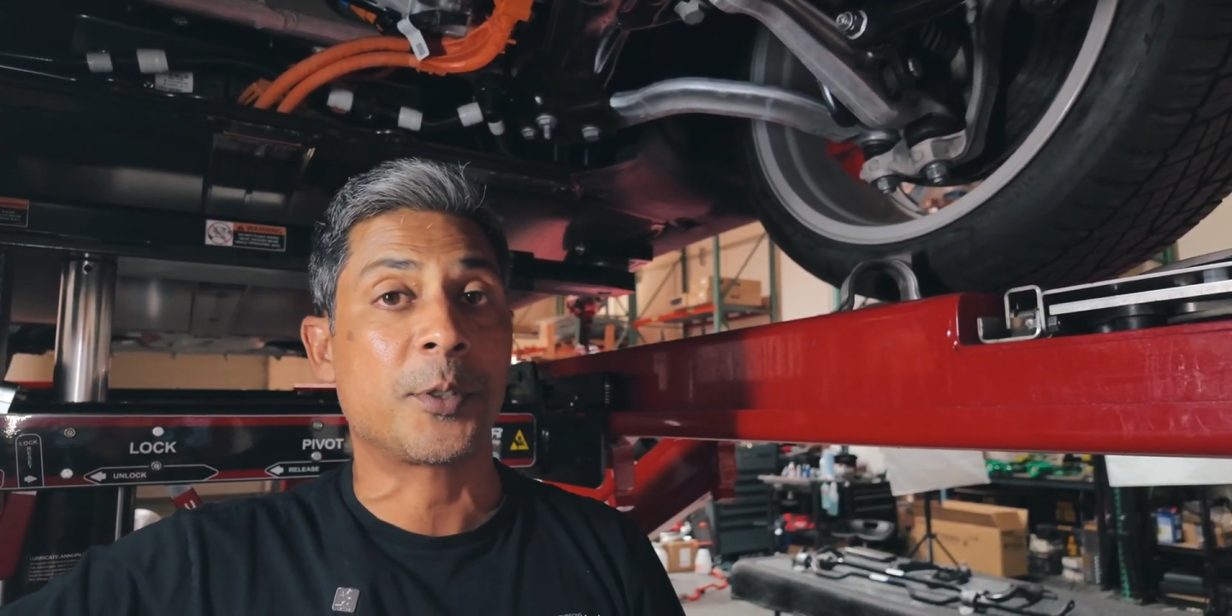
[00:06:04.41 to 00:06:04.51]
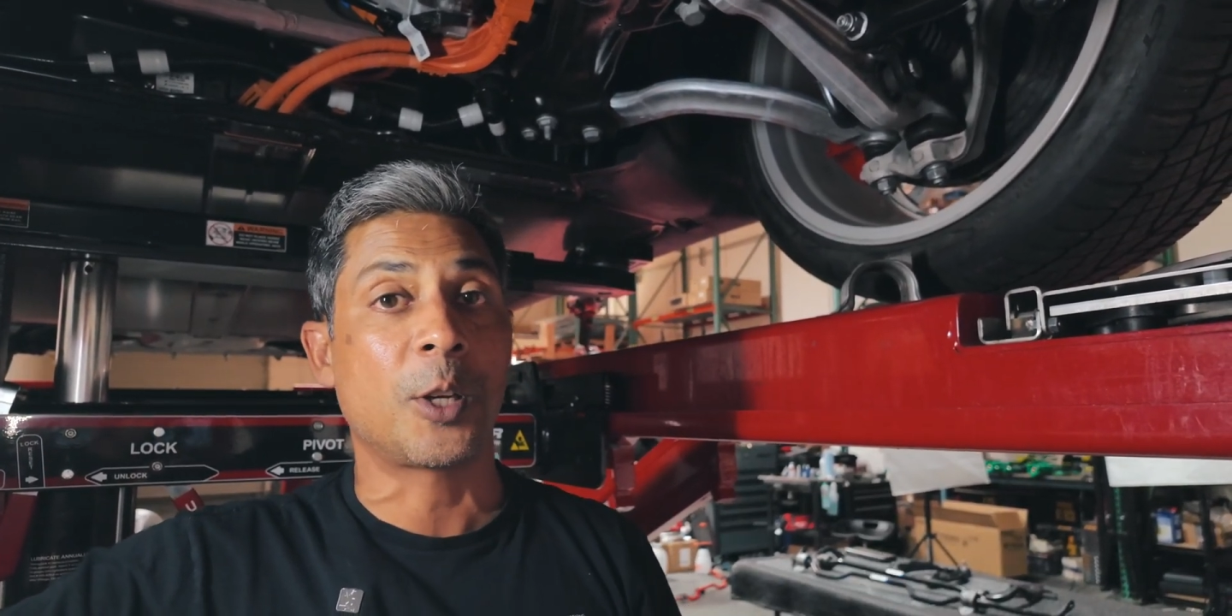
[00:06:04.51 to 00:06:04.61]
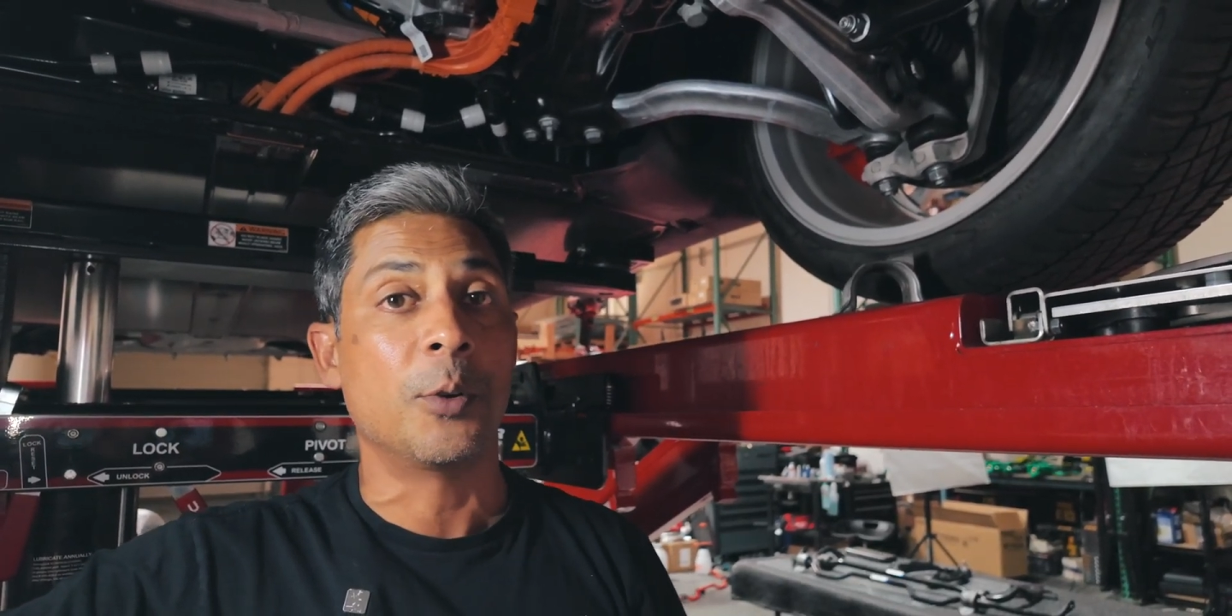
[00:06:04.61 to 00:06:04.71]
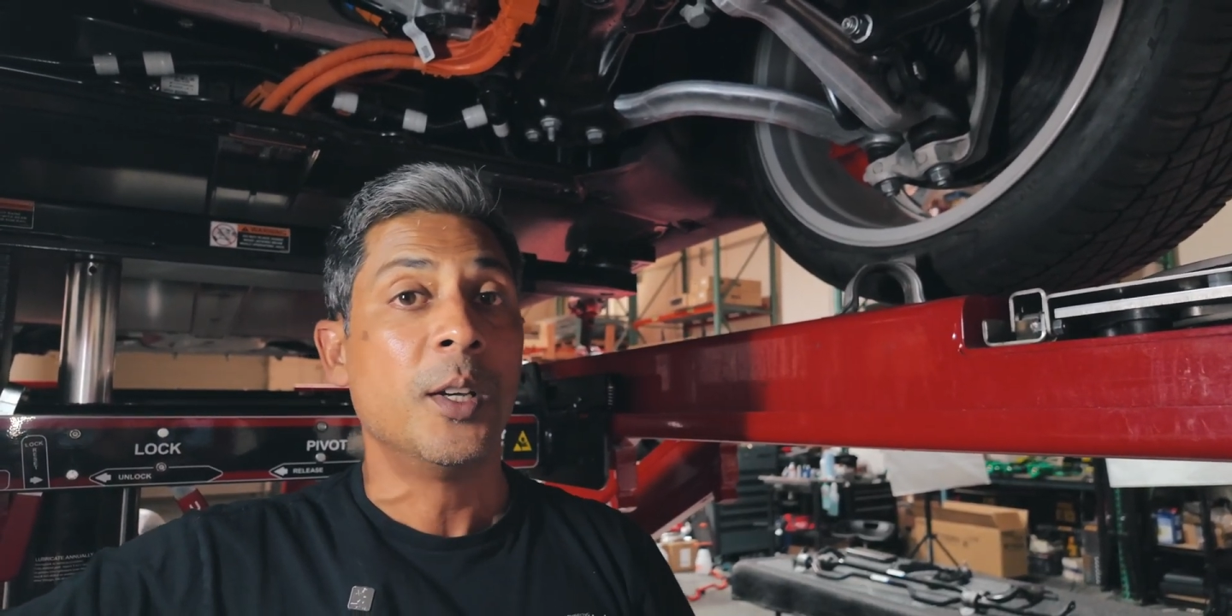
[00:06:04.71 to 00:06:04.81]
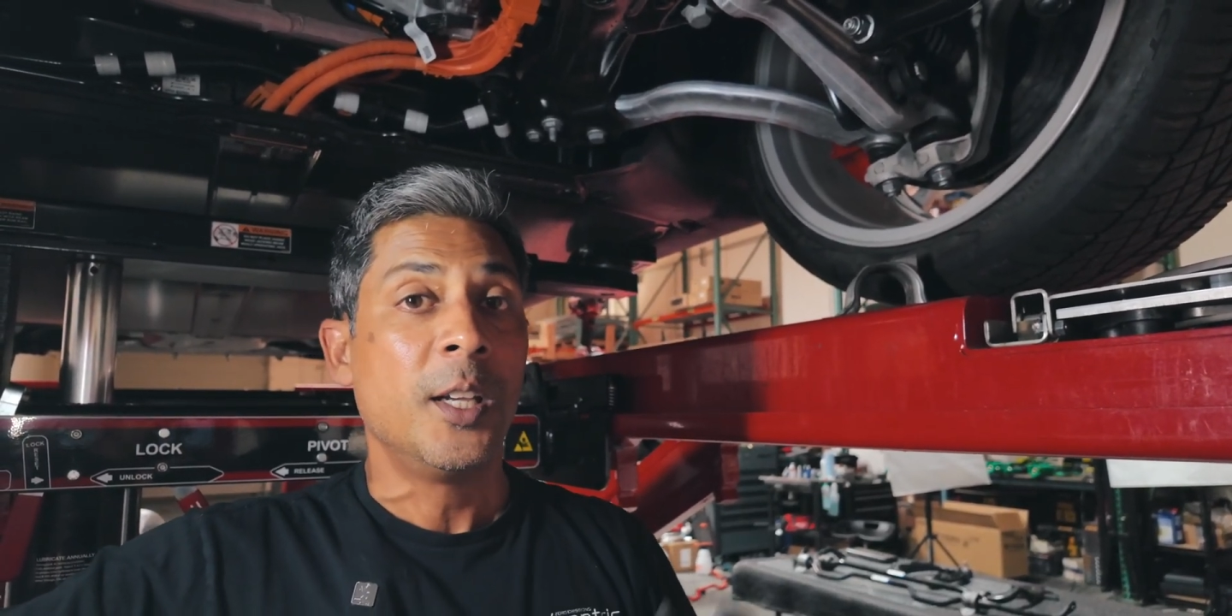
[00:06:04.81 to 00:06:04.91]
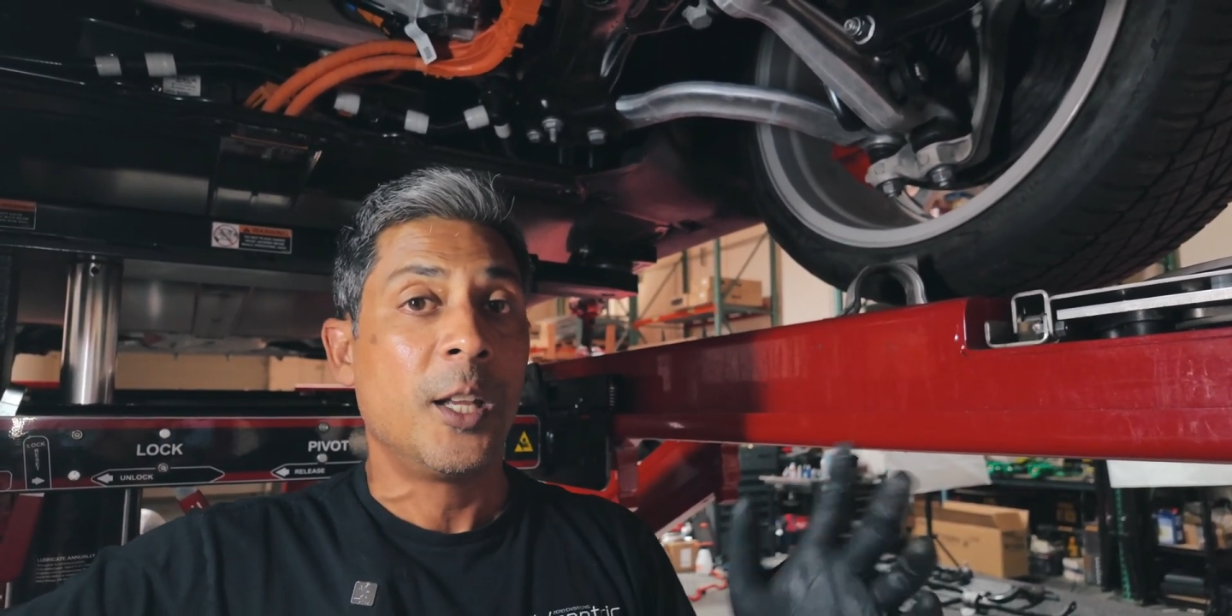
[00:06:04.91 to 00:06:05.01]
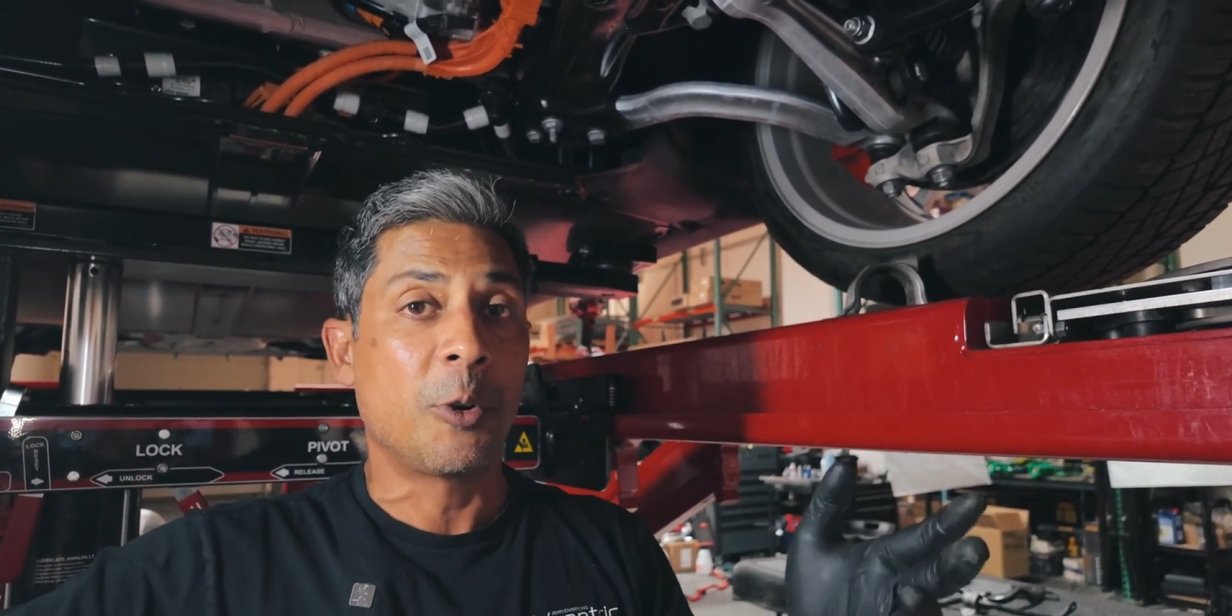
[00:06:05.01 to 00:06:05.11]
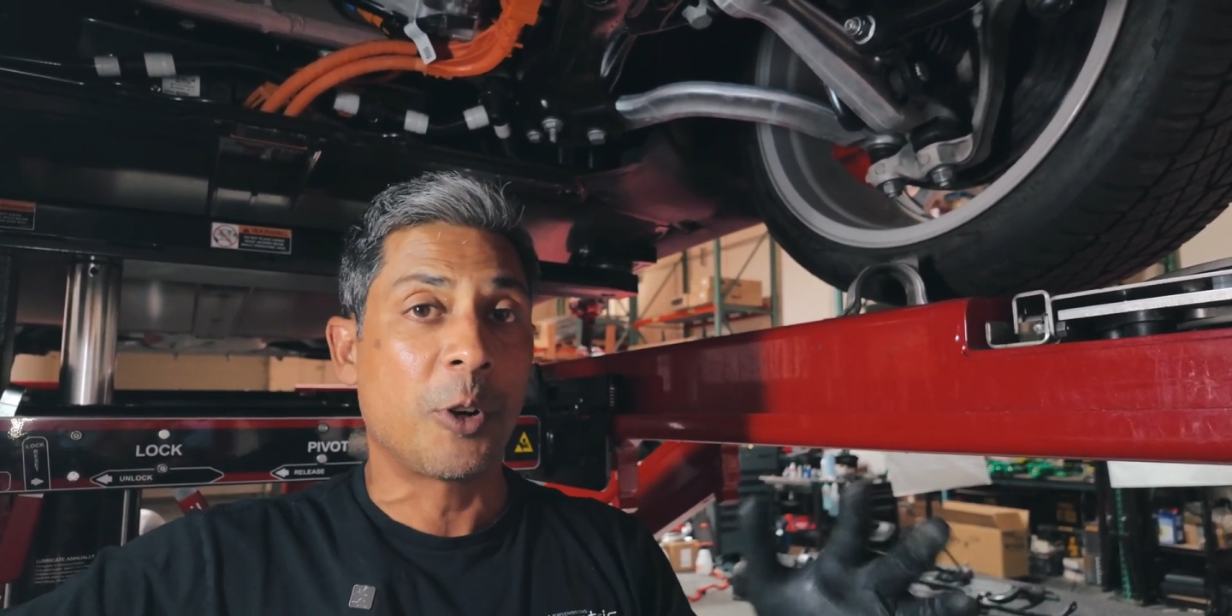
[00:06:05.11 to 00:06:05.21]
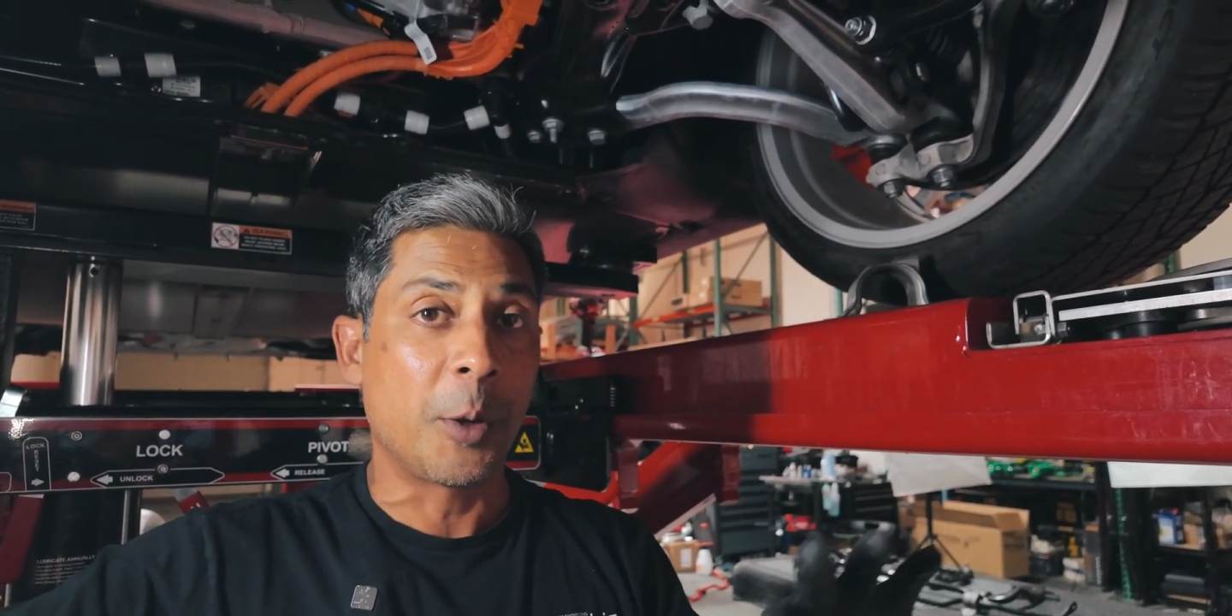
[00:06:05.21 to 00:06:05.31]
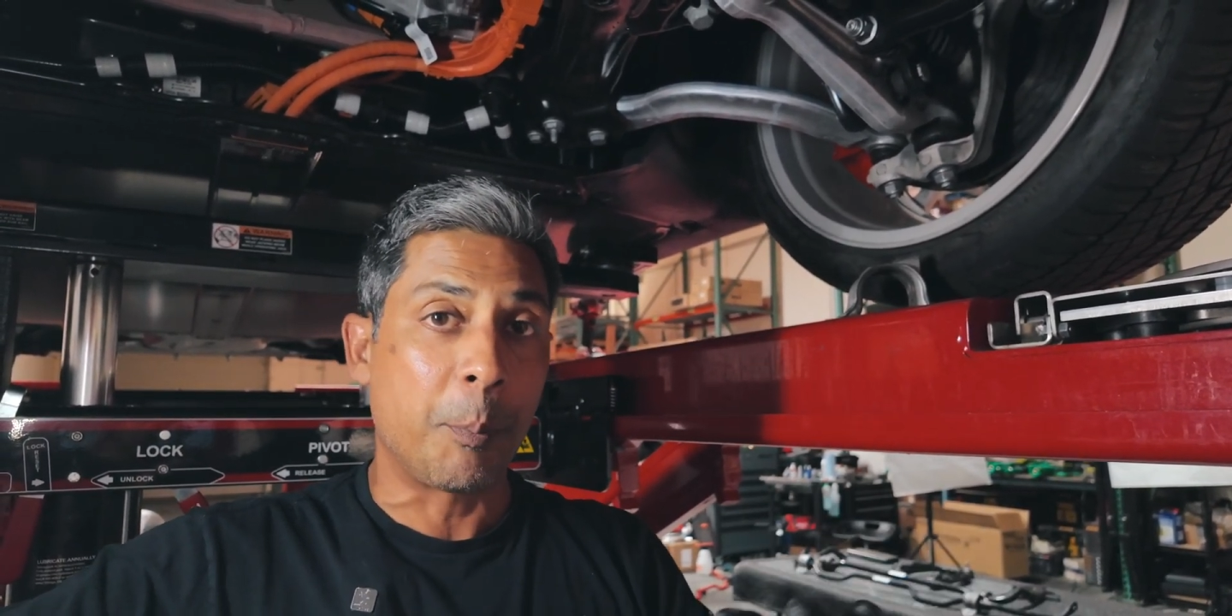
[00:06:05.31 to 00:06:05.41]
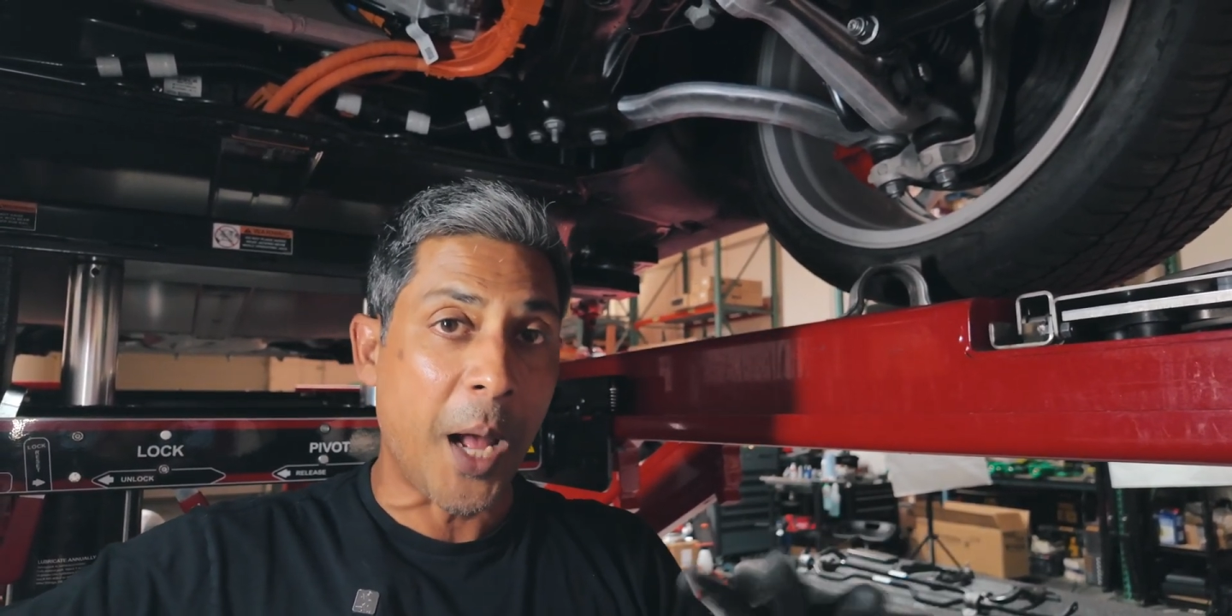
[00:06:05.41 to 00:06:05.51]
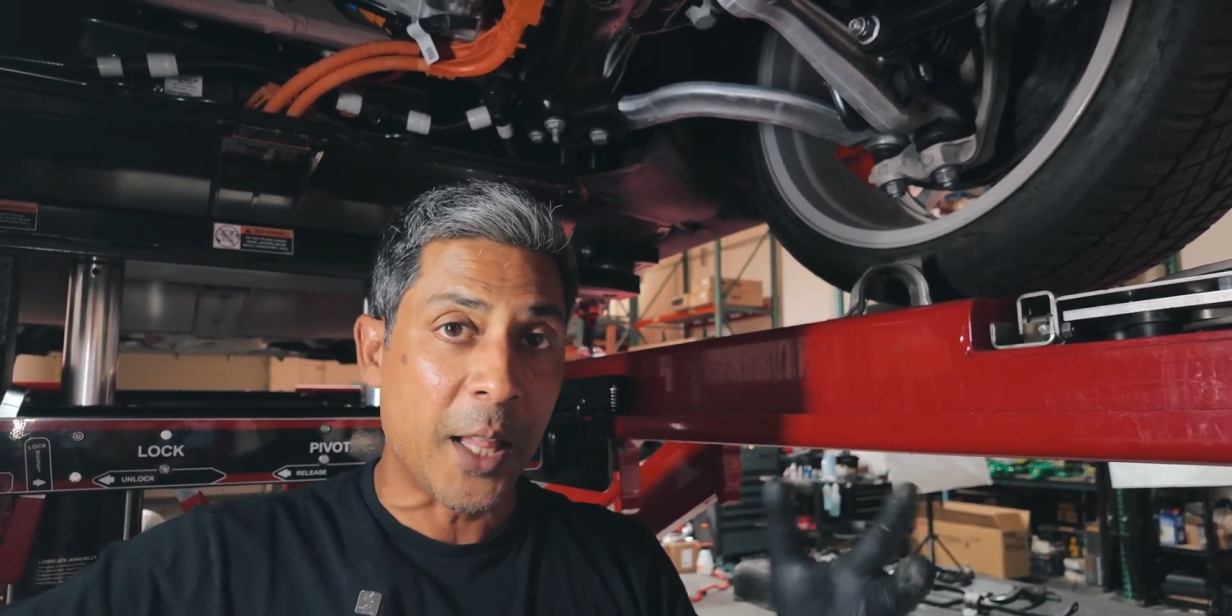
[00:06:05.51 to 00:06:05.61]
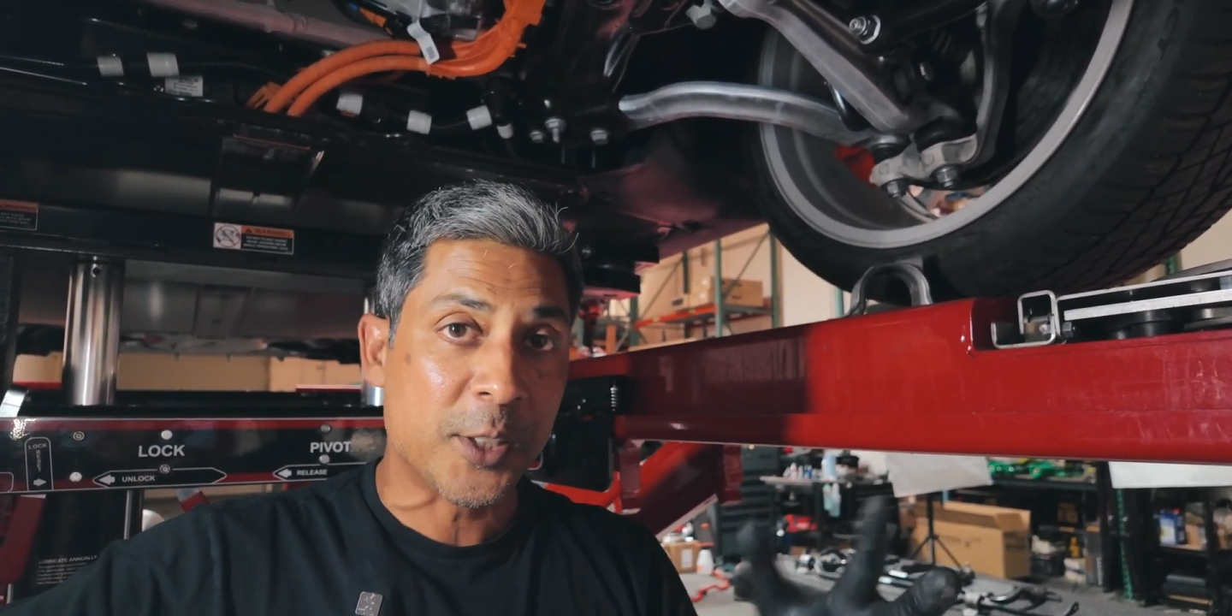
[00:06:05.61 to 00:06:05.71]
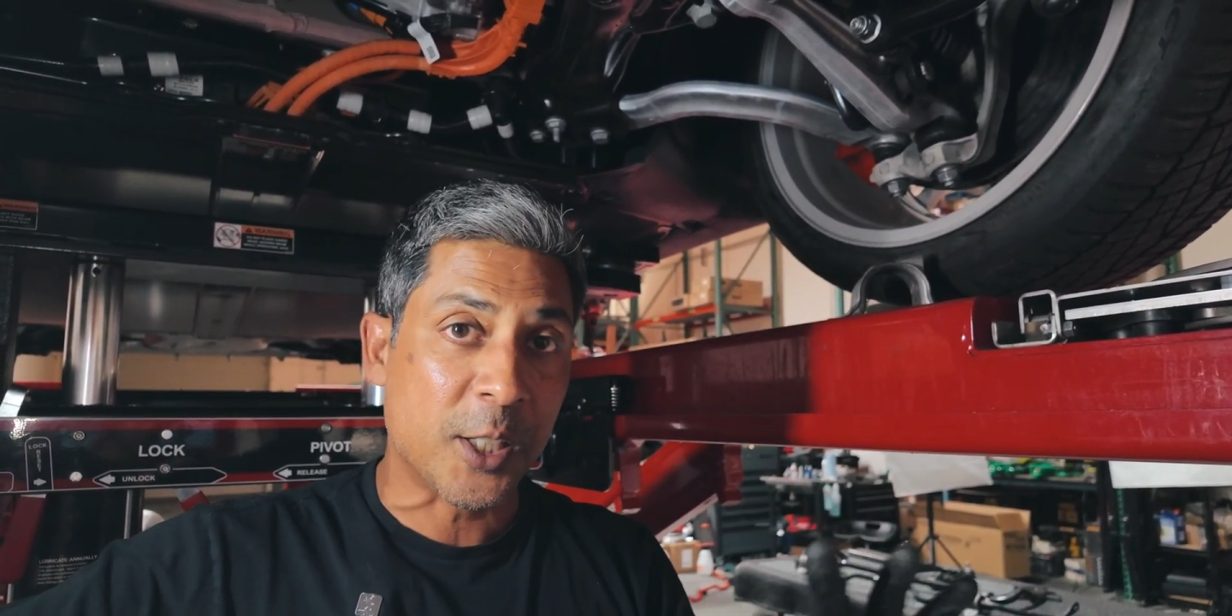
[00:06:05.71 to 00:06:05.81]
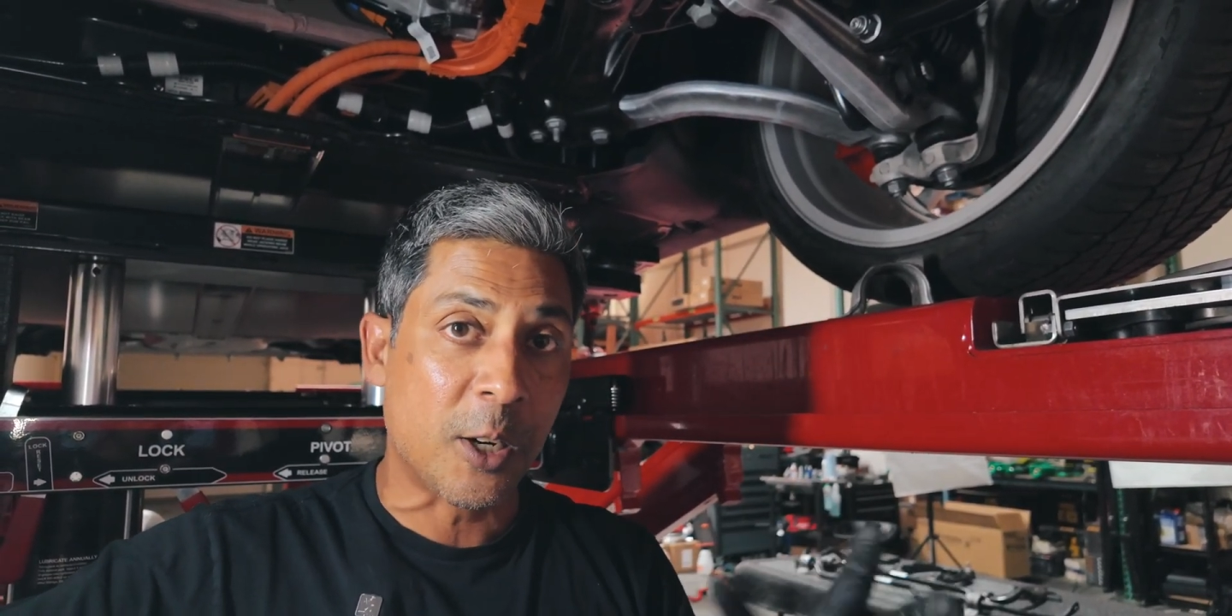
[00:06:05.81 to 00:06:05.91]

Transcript: So in order to balance